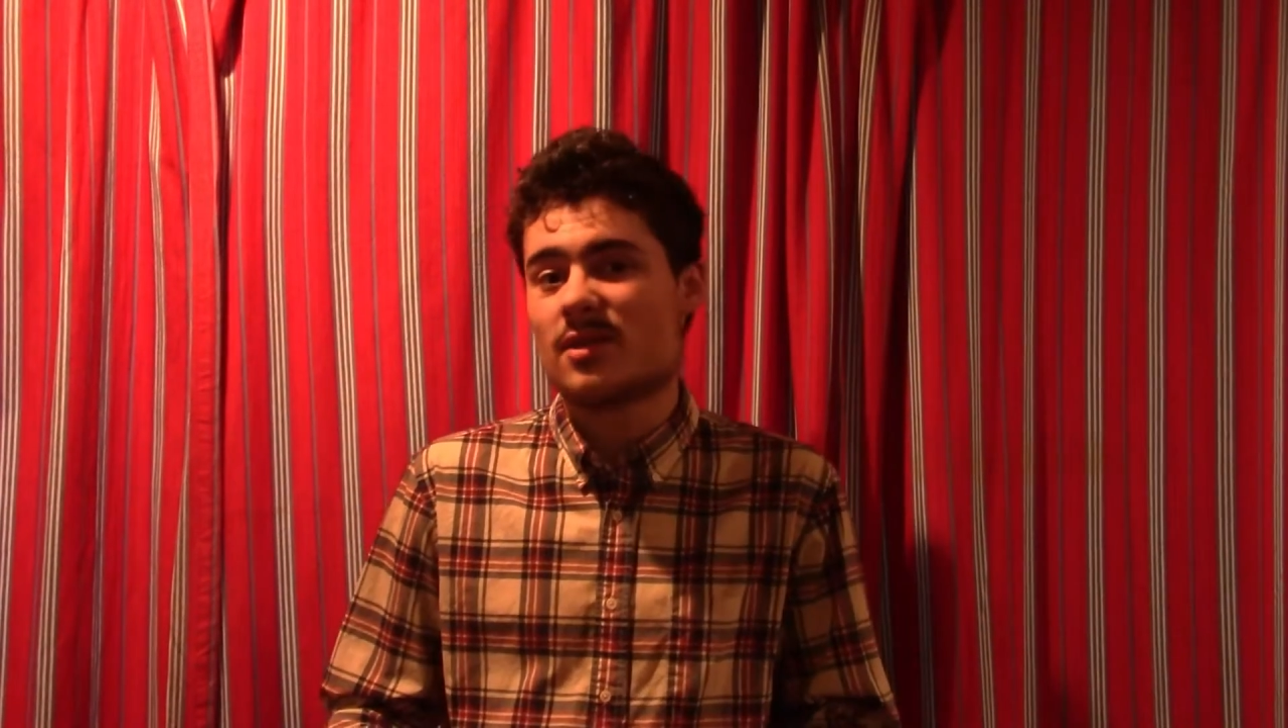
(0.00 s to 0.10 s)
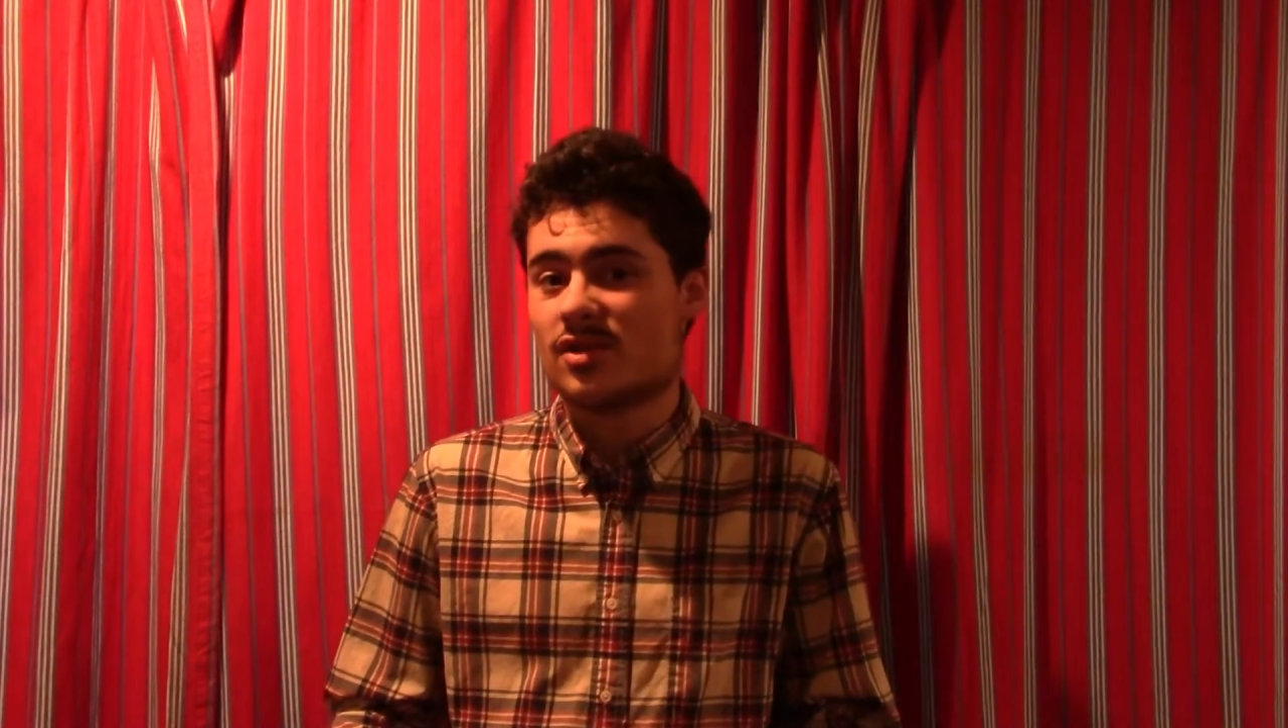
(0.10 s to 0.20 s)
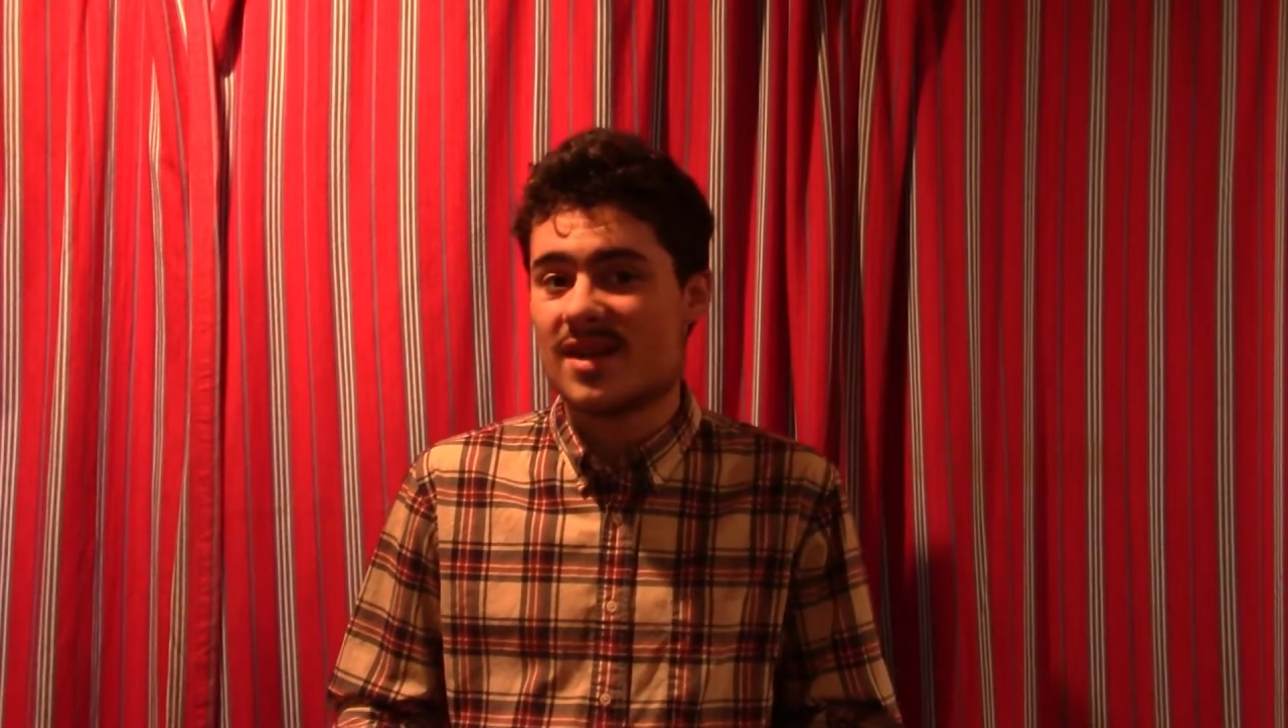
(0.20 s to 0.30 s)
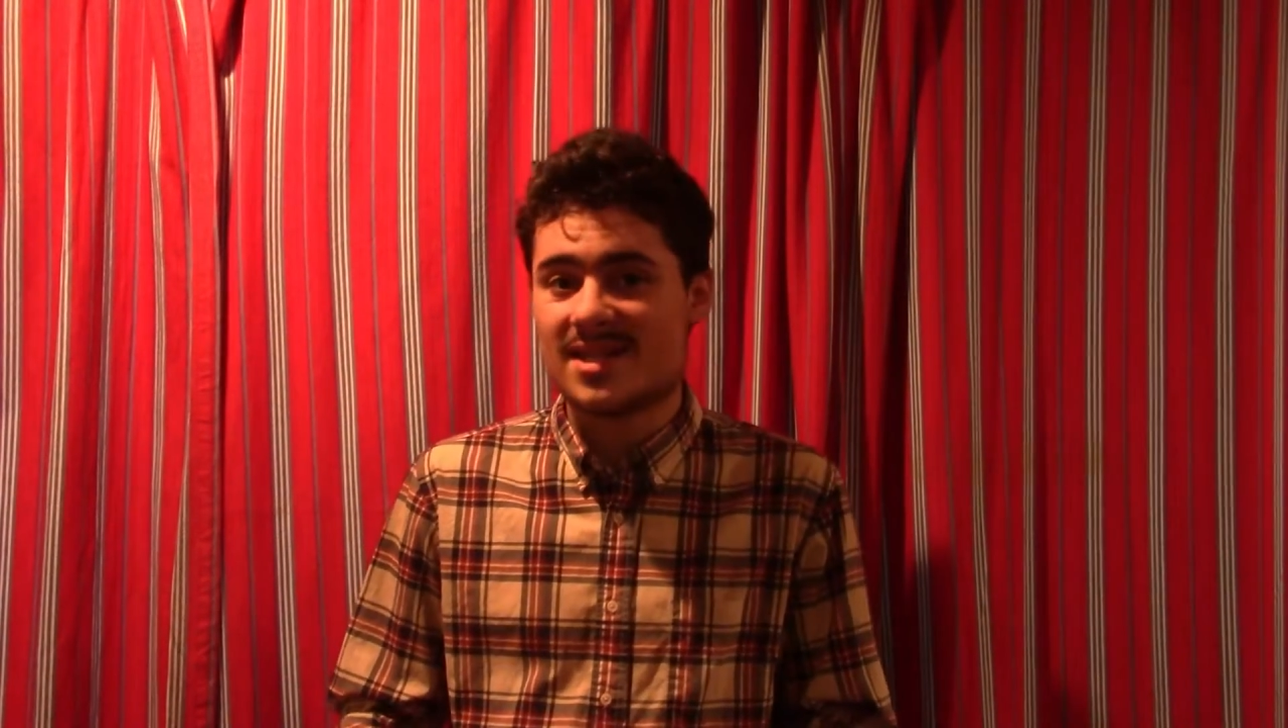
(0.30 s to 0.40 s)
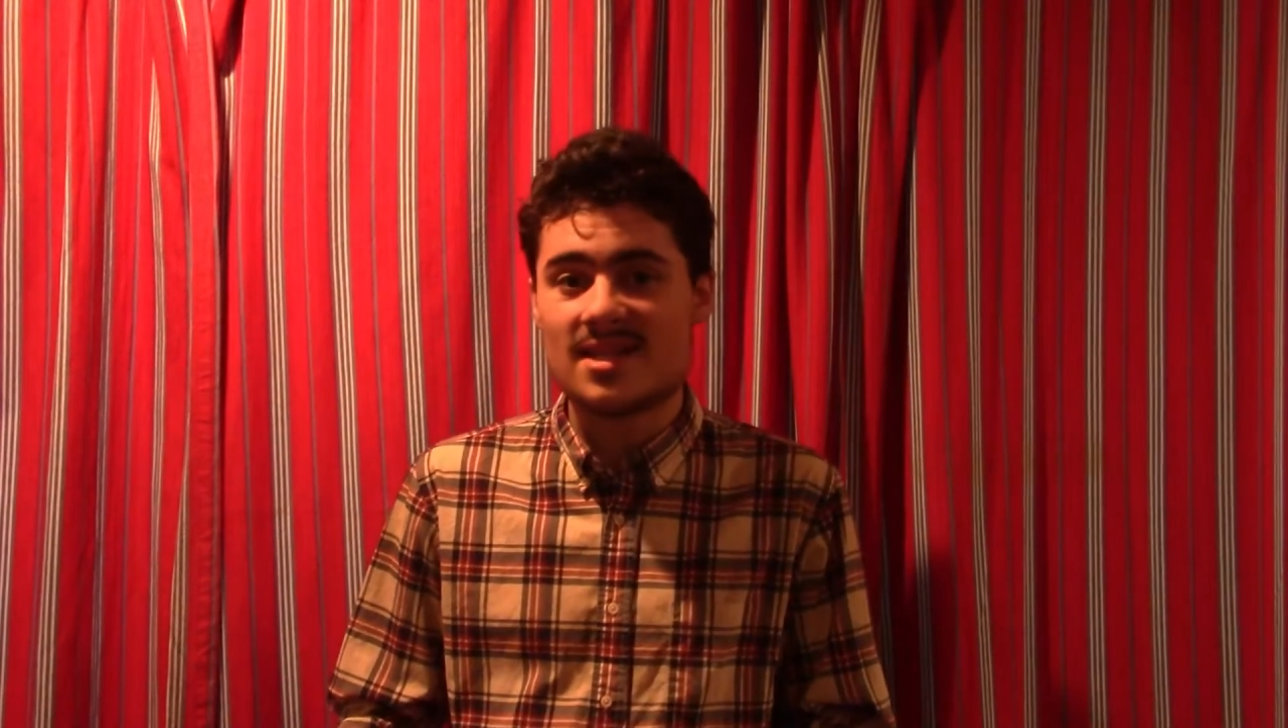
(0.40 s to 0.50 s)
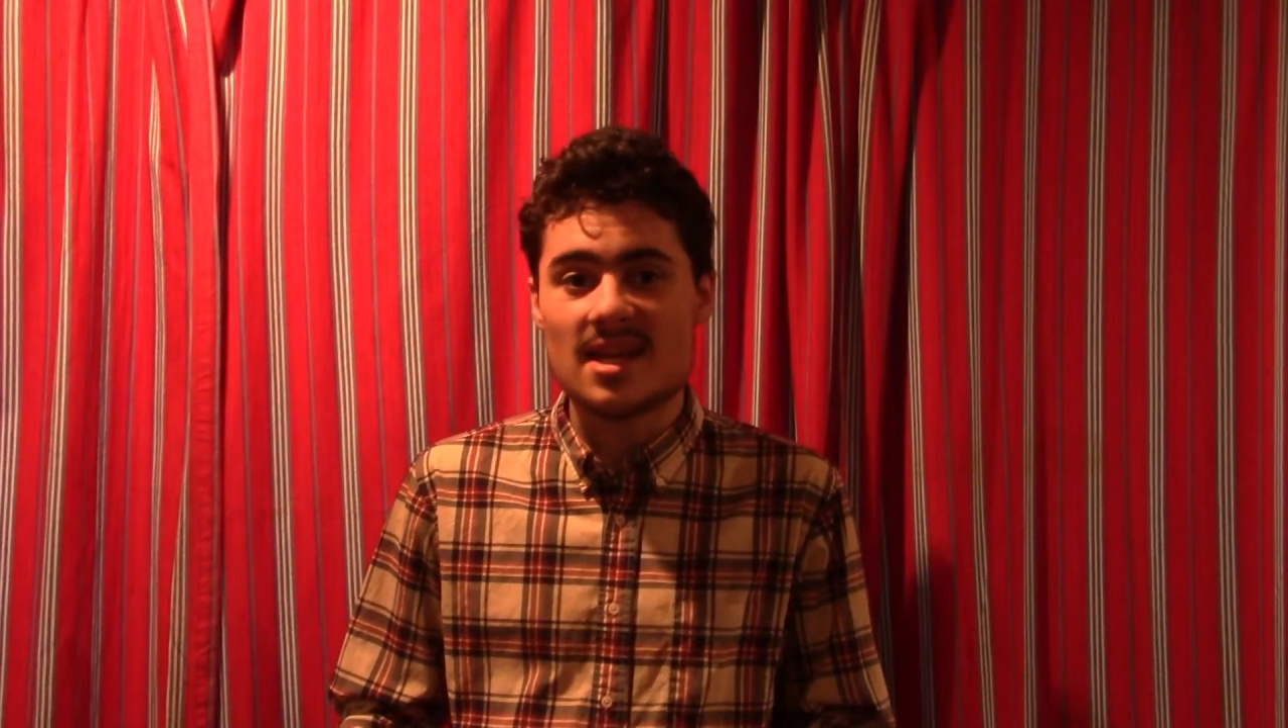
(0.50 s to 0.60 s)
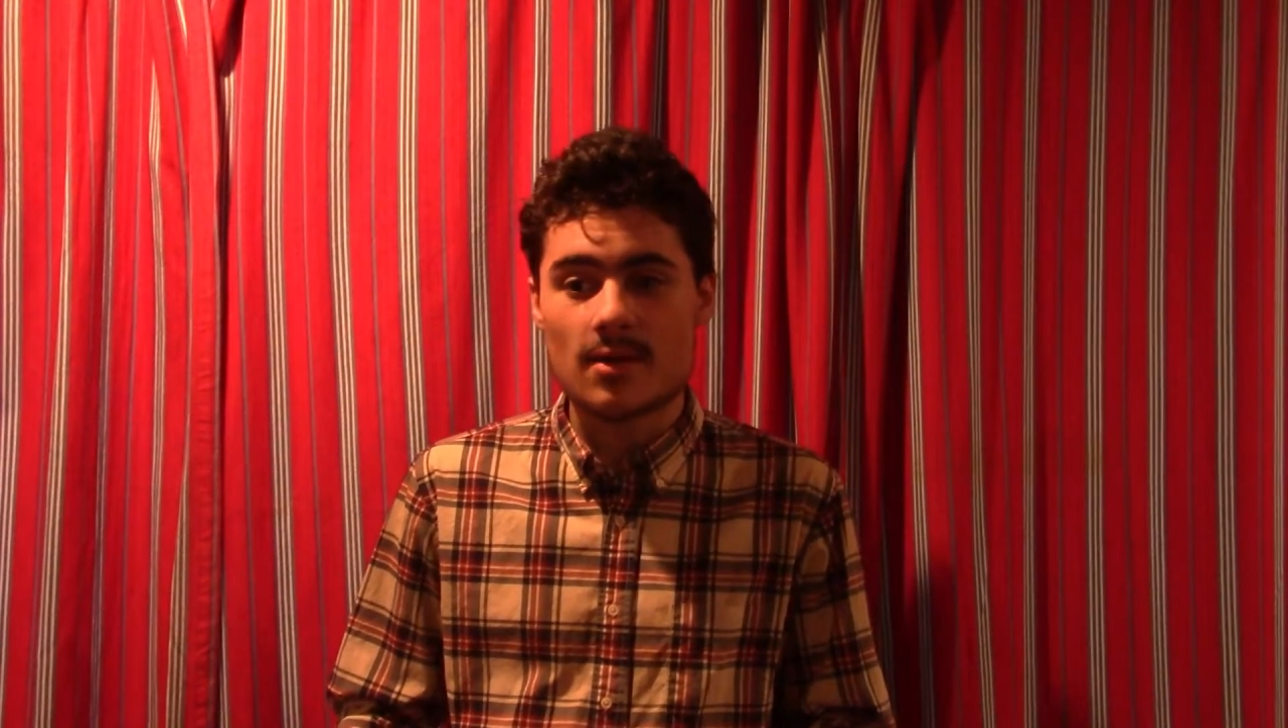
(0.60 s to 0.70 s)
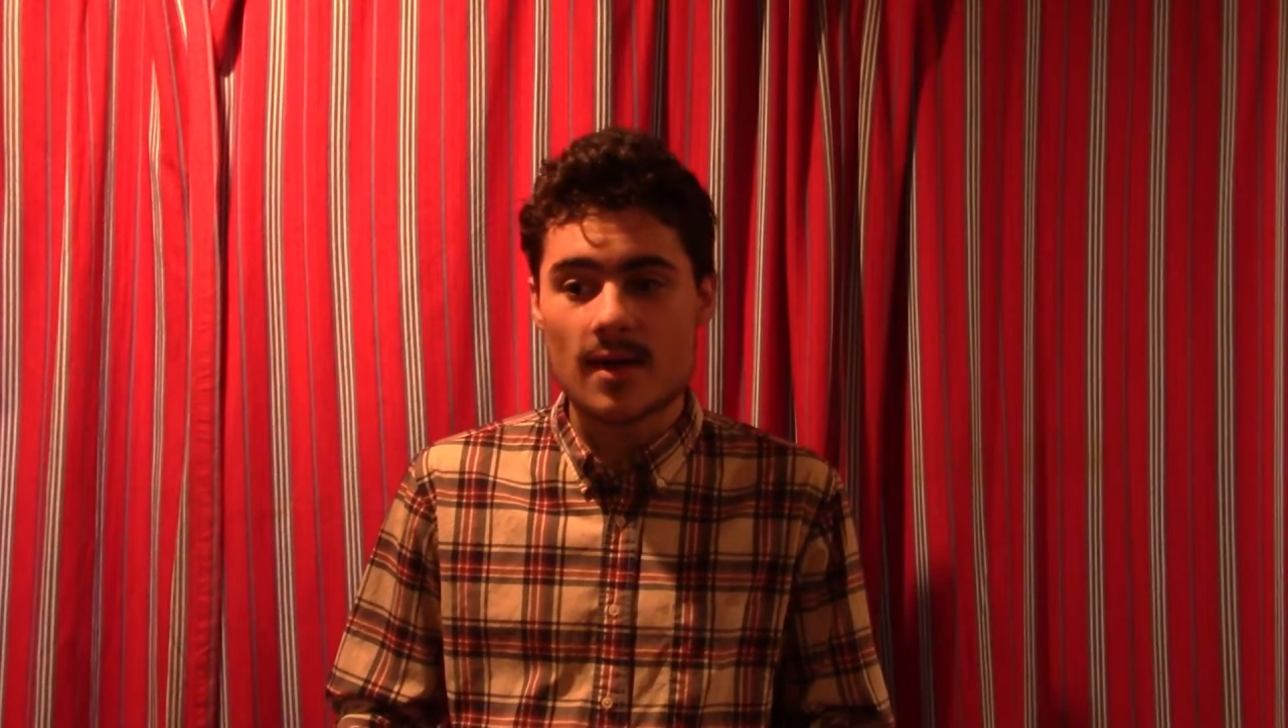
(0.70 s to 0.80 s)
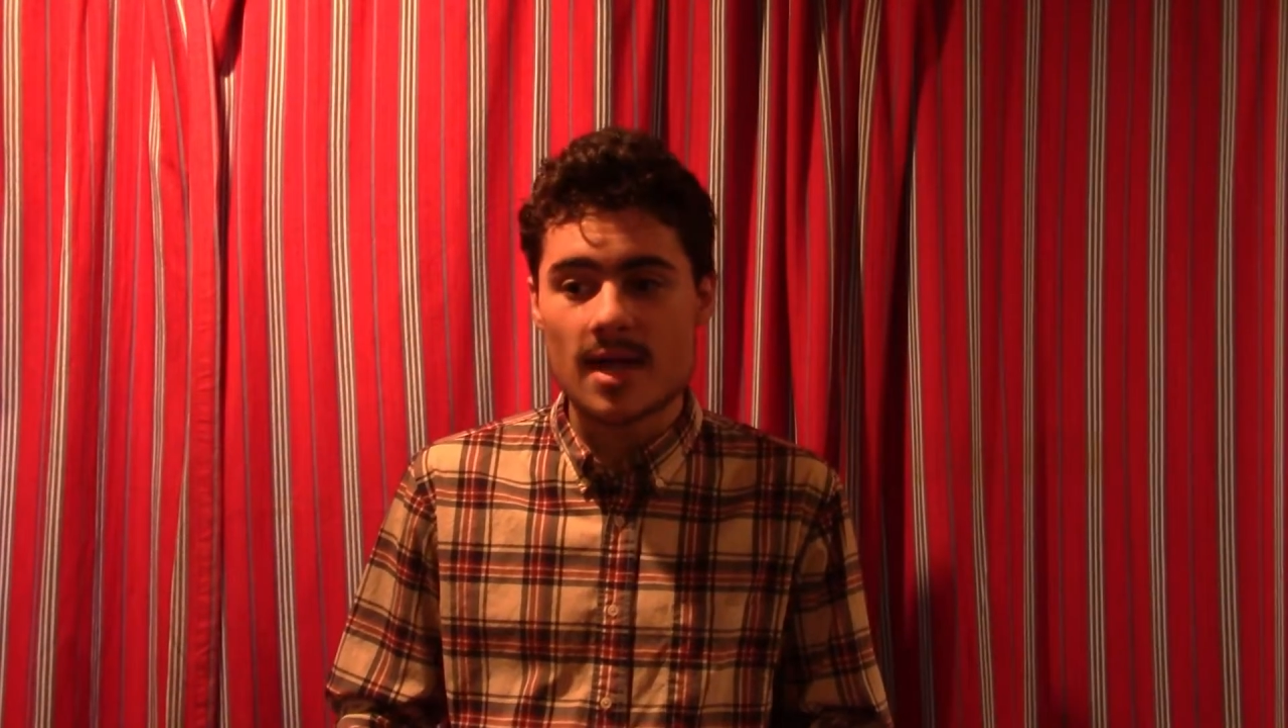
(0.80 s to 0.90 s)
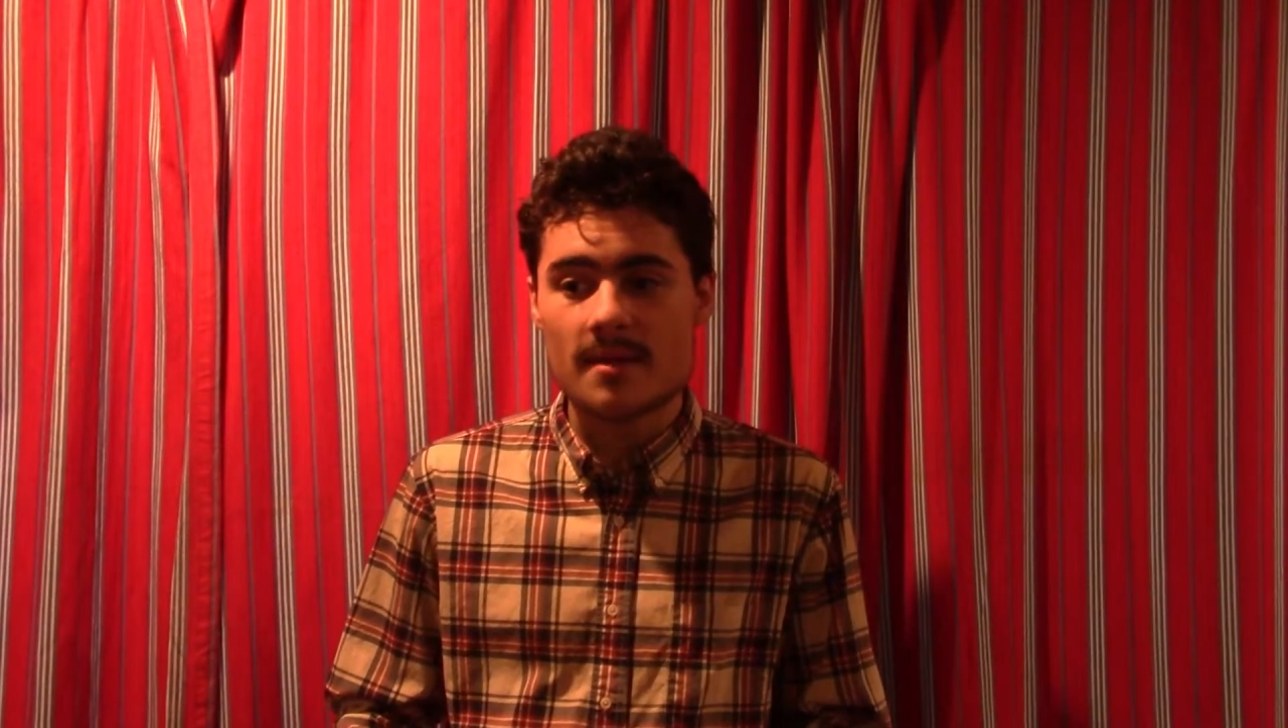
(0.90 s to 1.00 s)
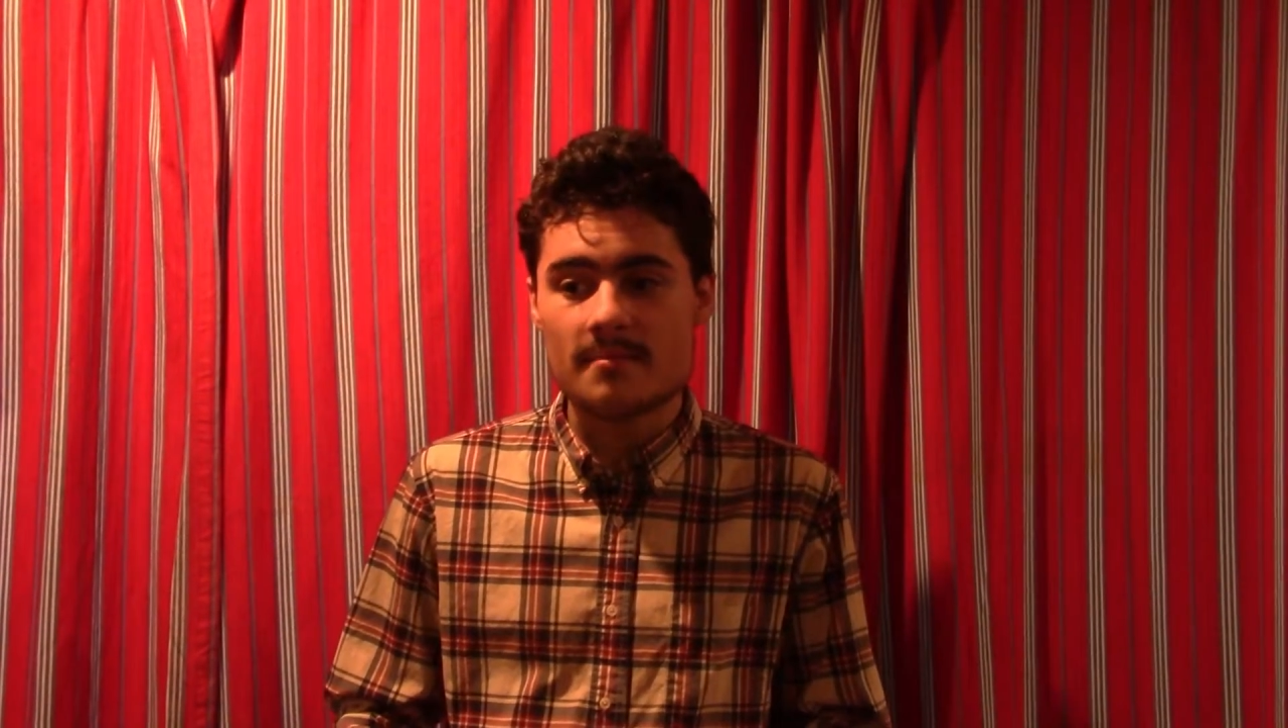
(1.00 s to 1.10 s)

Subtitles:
address it anyway.